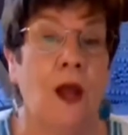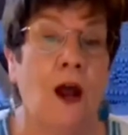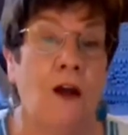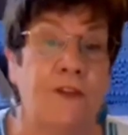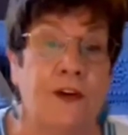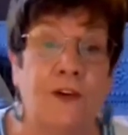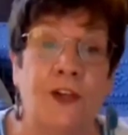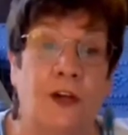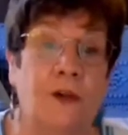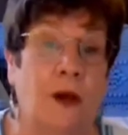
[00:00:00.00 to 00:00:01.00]
Our
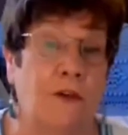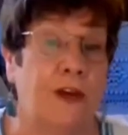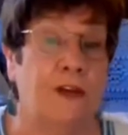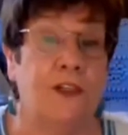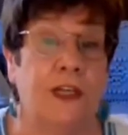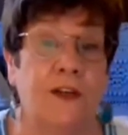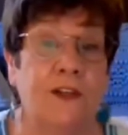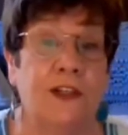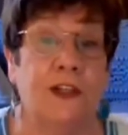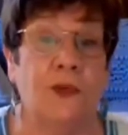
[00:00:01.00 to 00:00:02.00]
founder tells
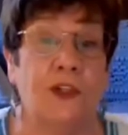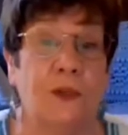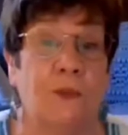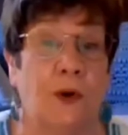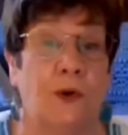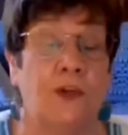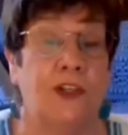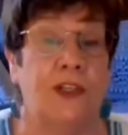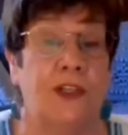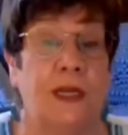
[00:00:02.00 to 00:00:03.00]
us that we should approach
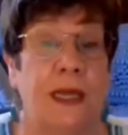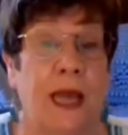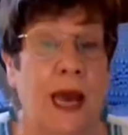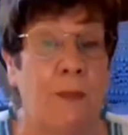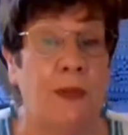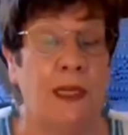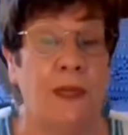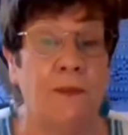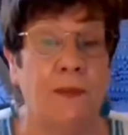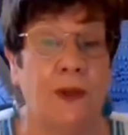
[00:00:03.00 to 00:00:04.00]
this study happily,
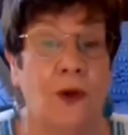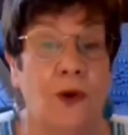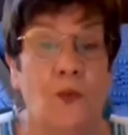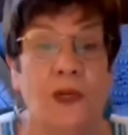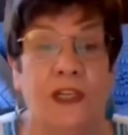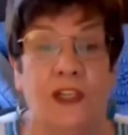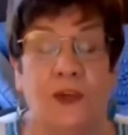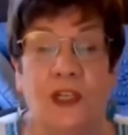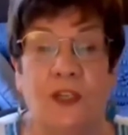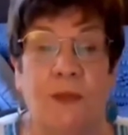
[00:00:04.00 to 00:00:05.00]
willing to
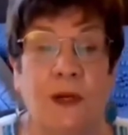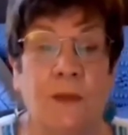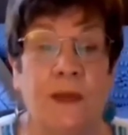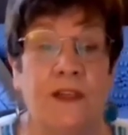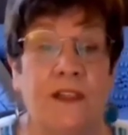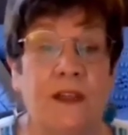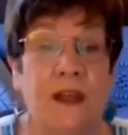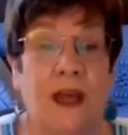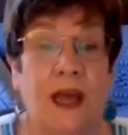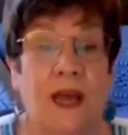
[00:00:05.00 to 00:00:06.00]
experiment,
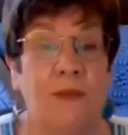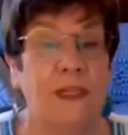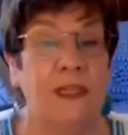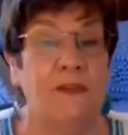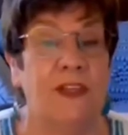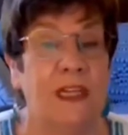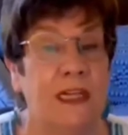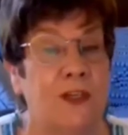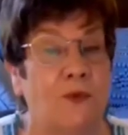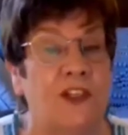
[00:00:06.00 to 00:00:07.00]
and believing that
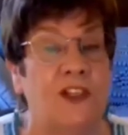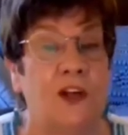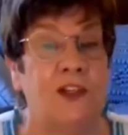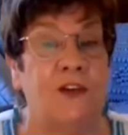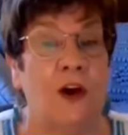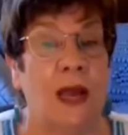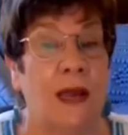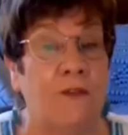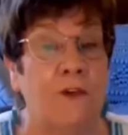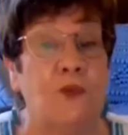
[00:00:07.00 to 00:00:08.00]
as a result of our
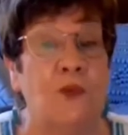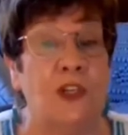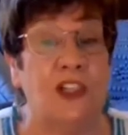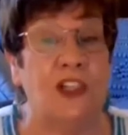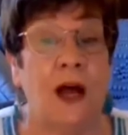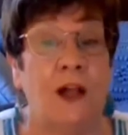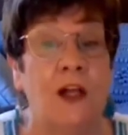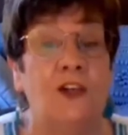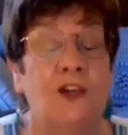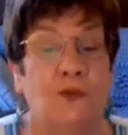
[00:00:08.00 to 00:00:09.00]
efforts, we shall
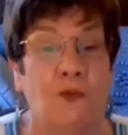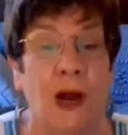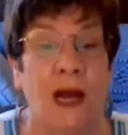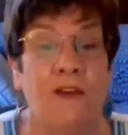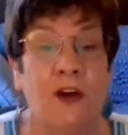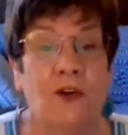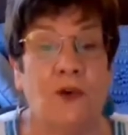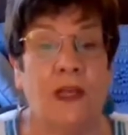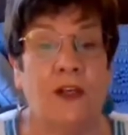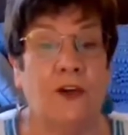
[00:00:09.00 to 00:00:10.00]
derive a
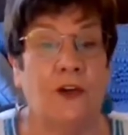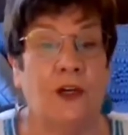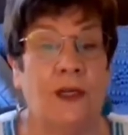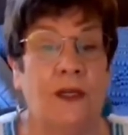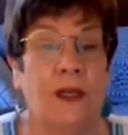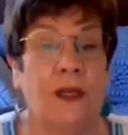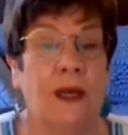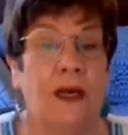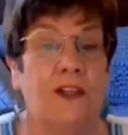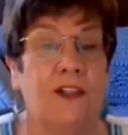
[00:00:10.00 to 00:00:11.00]
great good,
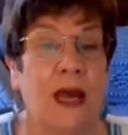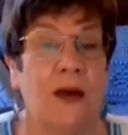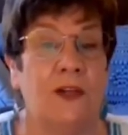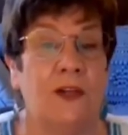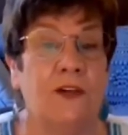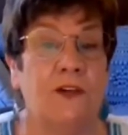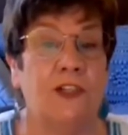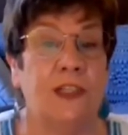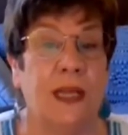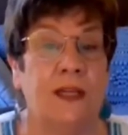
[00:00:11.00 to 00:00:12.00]
a sound
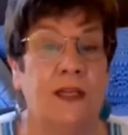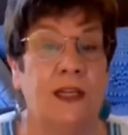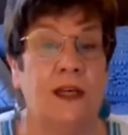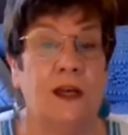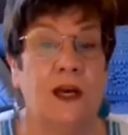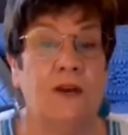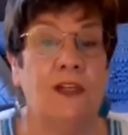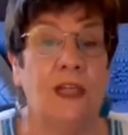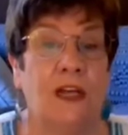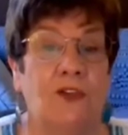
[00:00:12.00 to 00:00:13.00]
understanding of the
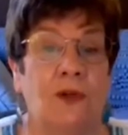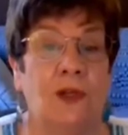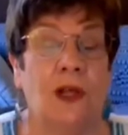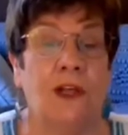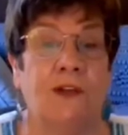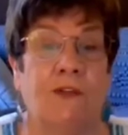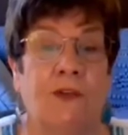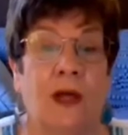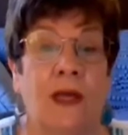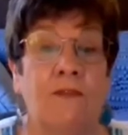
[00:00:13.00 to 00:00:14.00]
natural laws of
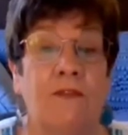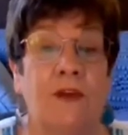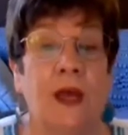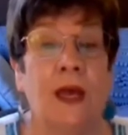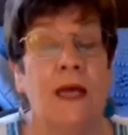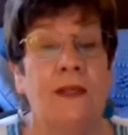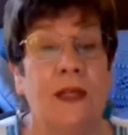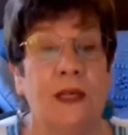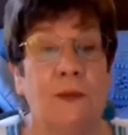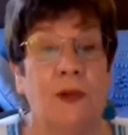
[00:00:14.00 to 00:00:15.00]
life as
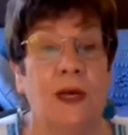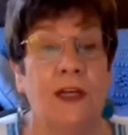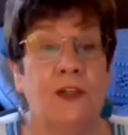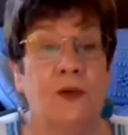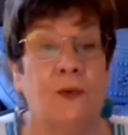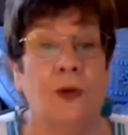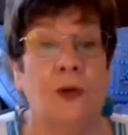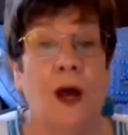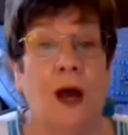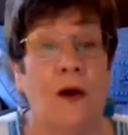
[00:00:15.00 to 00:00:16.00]
they apply to
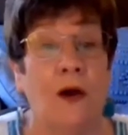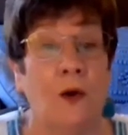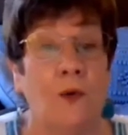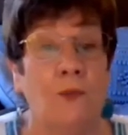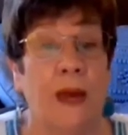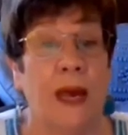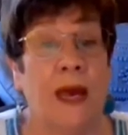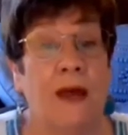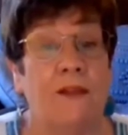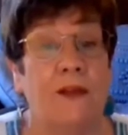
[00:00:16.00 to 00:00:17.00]
our own
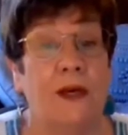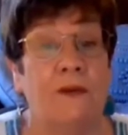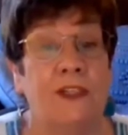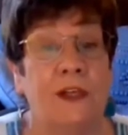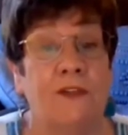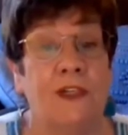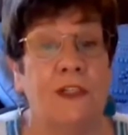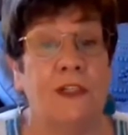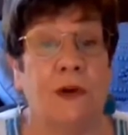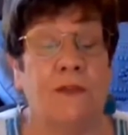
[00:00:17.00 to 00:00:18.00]
path of
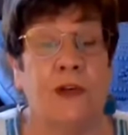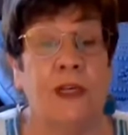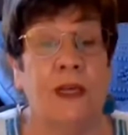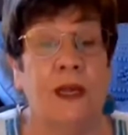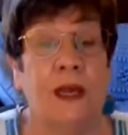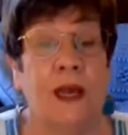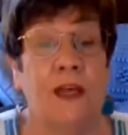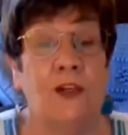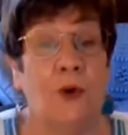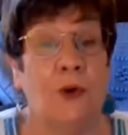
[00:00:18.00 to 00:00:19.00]
self-discovery
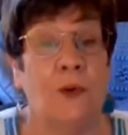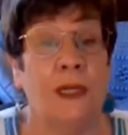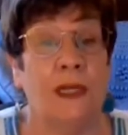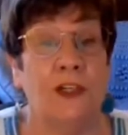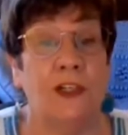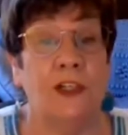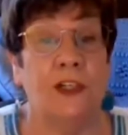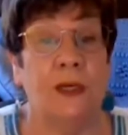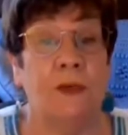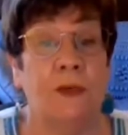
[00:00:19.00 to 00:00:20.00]
and to our
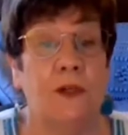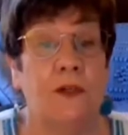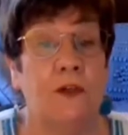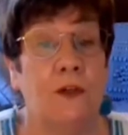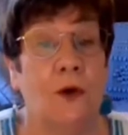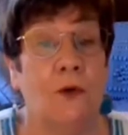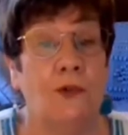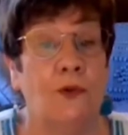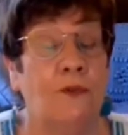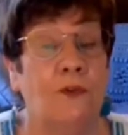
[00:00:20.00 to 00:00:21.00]
relationship to the whole
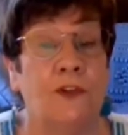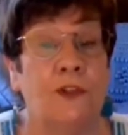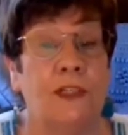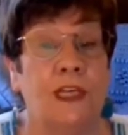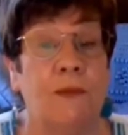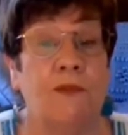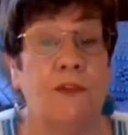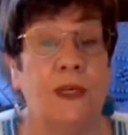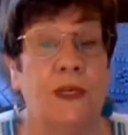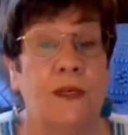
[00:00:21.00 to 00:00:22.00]
universal scheme of
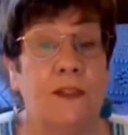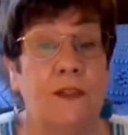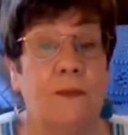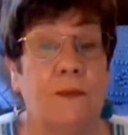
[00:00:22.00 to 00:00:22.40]
things.